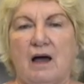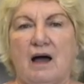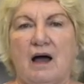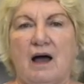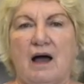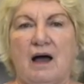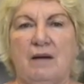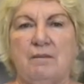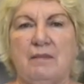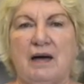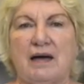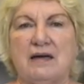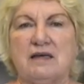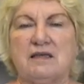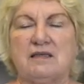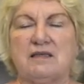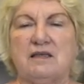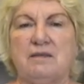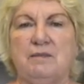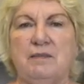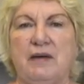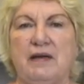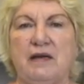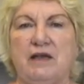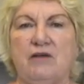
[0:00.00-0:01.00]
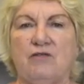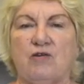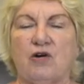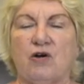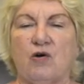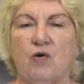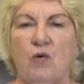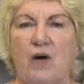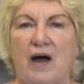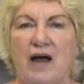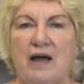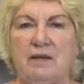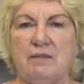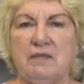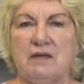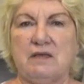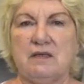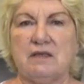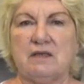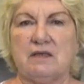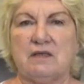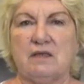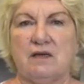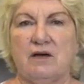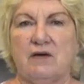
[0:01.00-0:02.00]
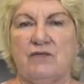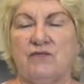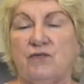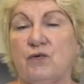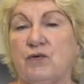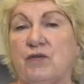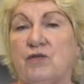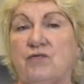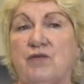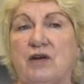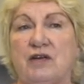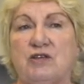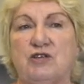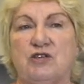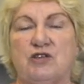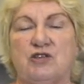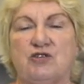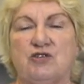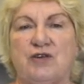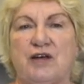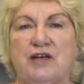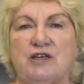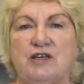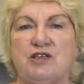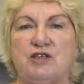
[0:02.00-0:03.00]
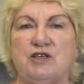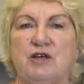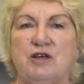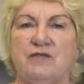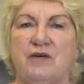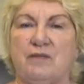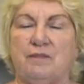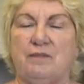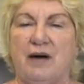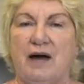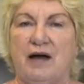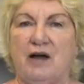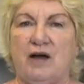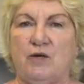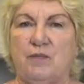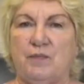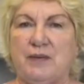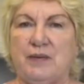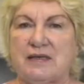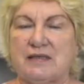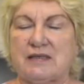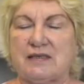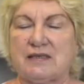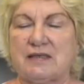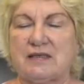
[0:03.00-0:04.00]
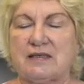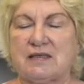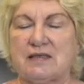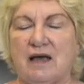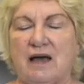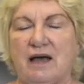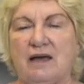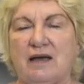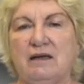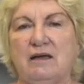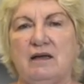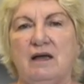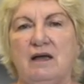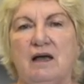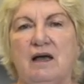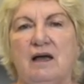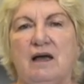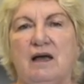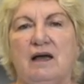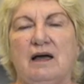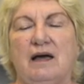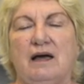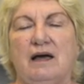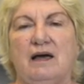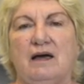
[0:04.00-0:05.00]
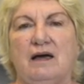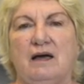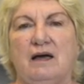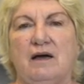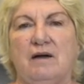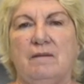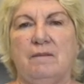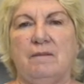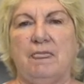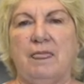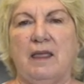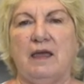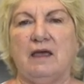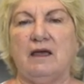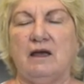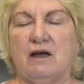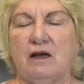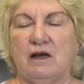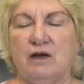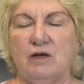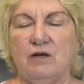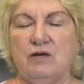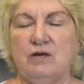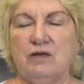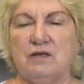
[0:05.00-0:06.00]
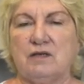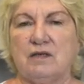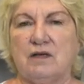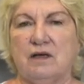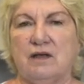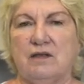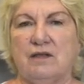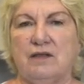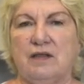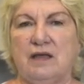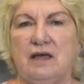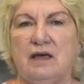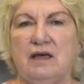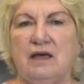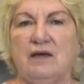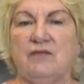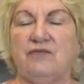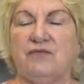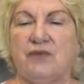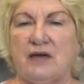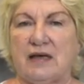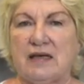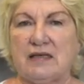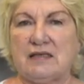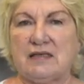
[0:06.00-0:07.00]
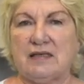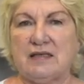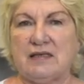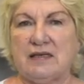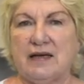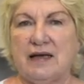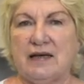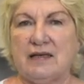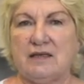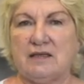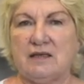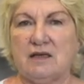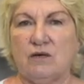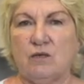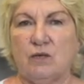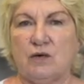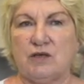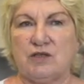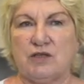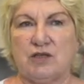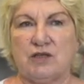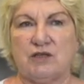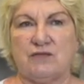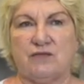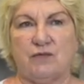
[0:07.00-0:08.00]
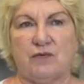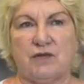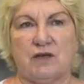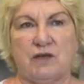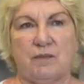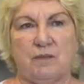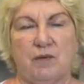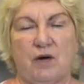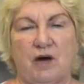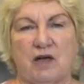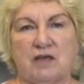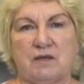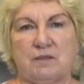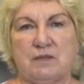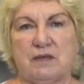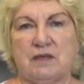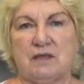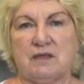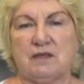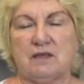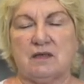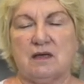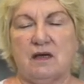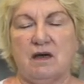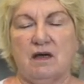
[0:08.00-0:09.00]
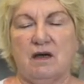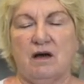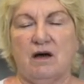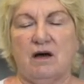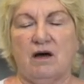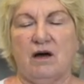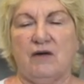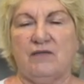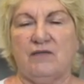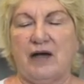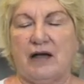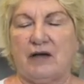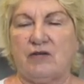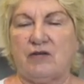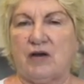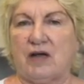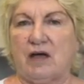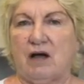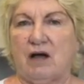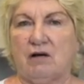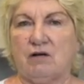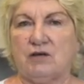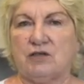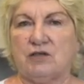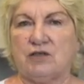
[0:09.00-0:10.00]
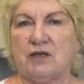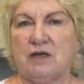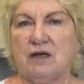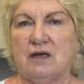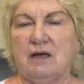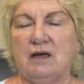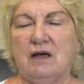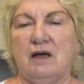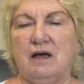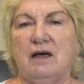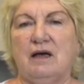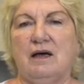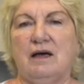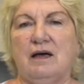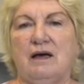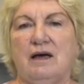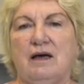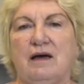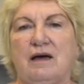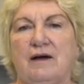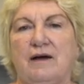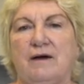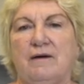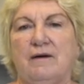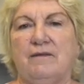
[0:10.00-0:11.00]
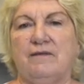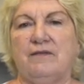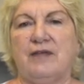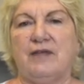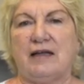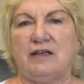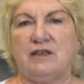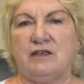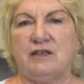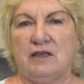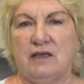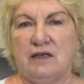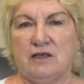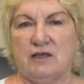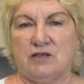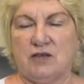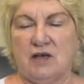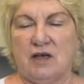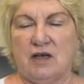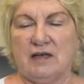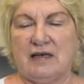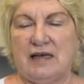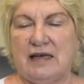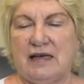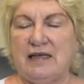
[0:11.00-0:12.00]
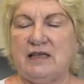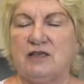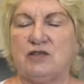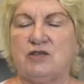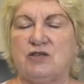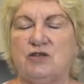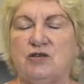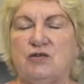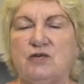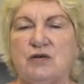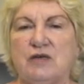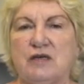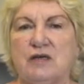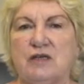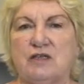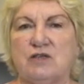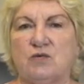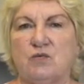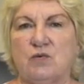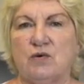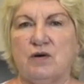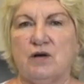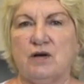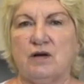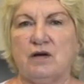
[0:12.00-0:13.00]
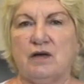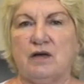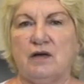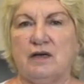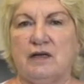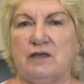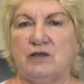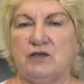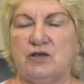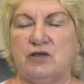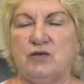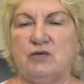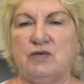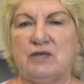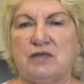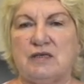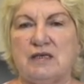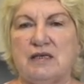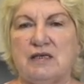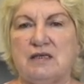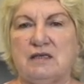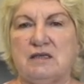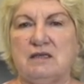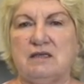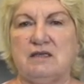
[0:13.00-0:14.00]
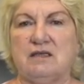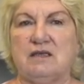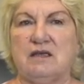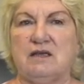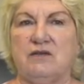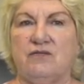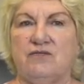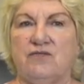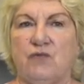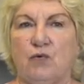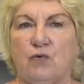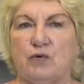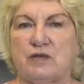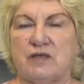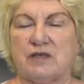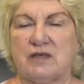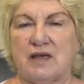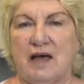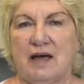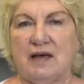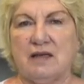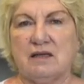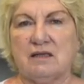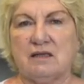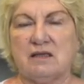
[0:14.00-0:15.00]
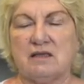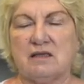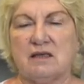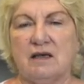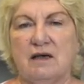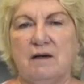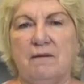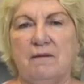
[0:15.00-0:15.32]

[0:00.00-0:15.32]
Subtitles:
Amongst the many requirements for the registration of a biopesticide include the efficacy data, which is for the Department of Agriculture. That is at least 2 years' work in 2 seasons in 4 sites.